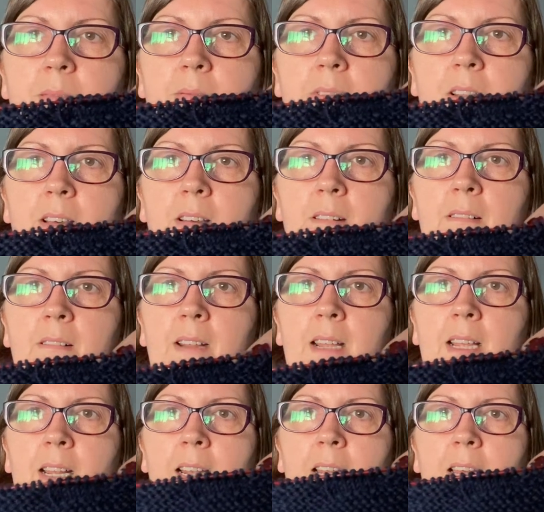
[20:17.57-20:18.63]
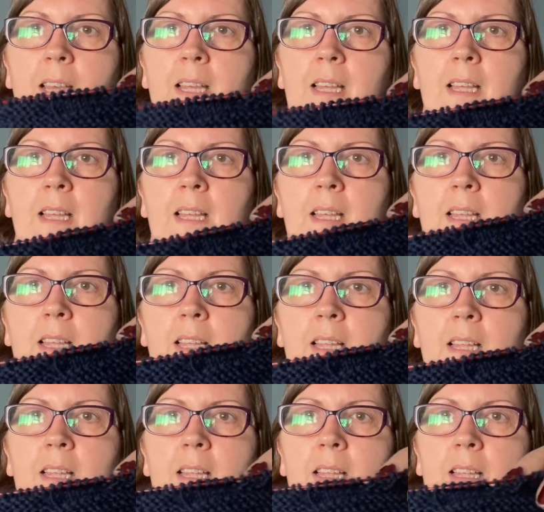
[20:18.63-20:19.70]
not really.
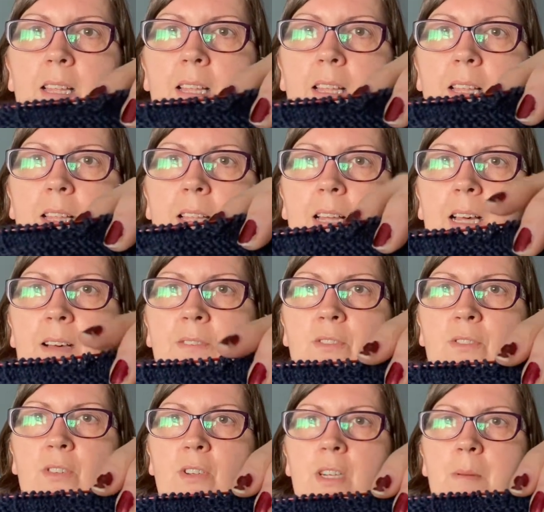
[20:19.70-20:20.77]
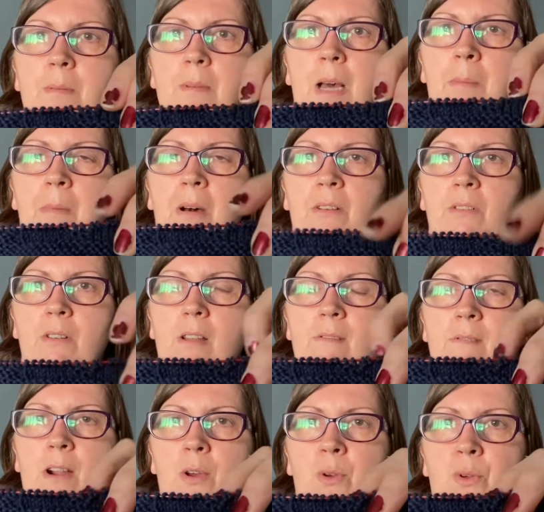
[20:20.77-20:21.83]
I'm on
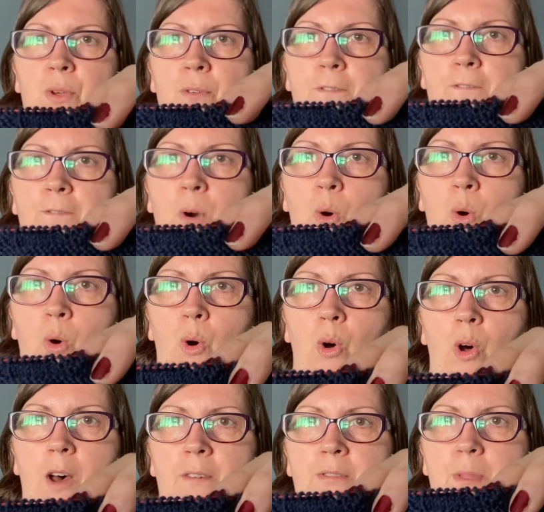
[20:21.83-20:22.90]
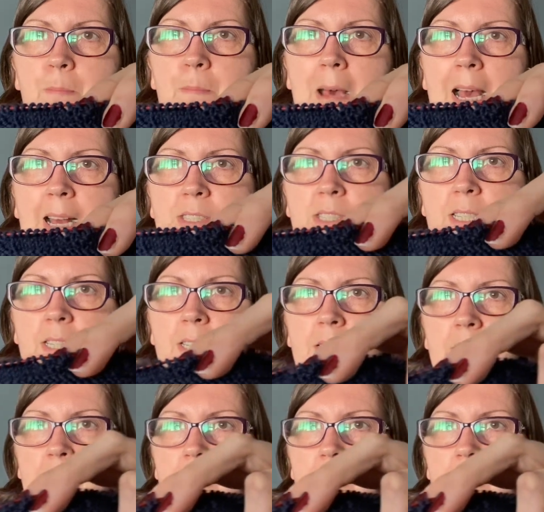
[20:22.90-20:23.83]
row 4 of the pattern,